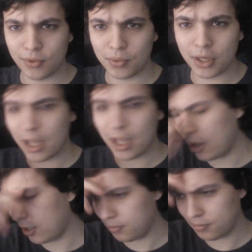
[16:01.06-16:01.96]
if you want to get
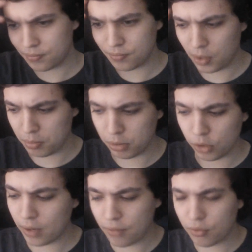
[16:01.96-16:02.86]
a
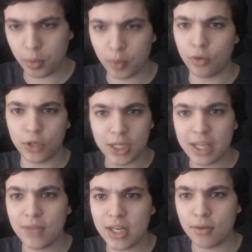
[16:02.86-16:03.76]
Blu-ray of Robert, or a
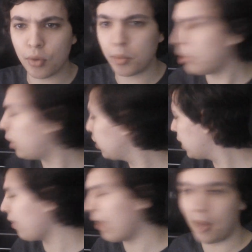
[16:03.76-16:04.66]
DVD of Robert Plant,
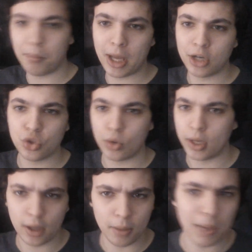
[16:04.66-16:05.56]
get that. Band of Joy,
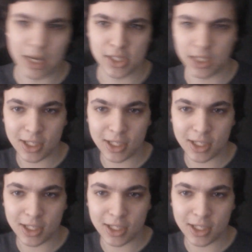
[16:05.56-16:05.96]
amazing.